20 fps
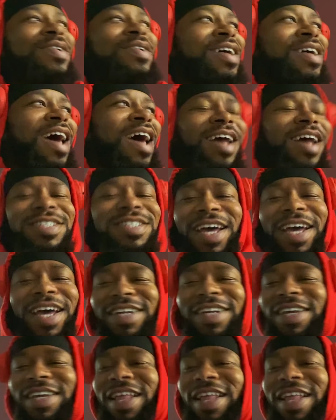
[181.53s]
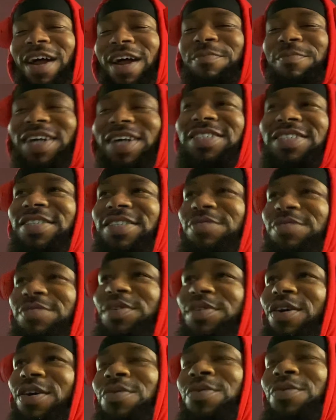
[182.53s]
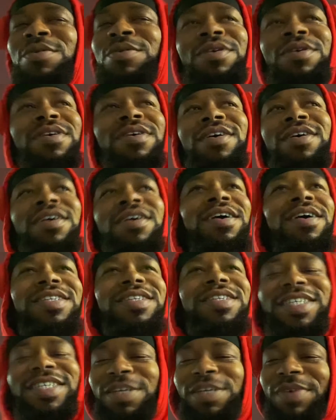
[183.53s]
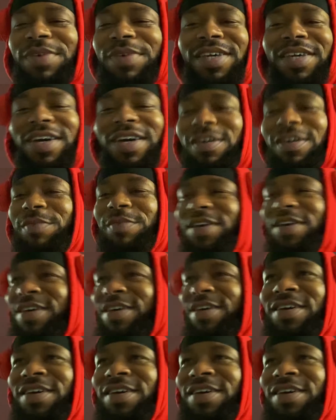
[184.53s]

I just had to get that out of my system, you know? Because that should be killing me.